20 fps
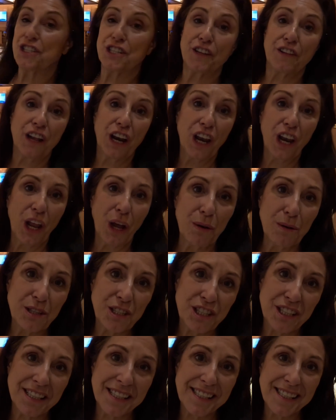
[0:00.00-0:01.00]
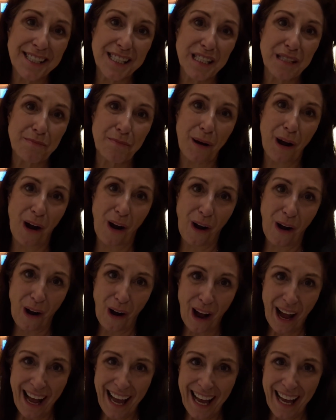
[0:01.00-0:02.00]
to the Lotus
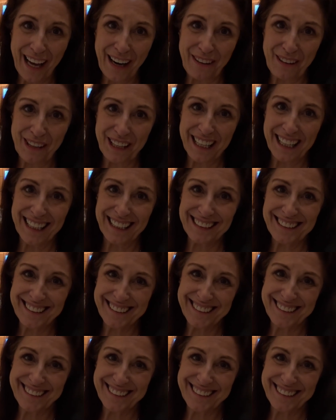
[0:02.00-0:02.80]
Spa area.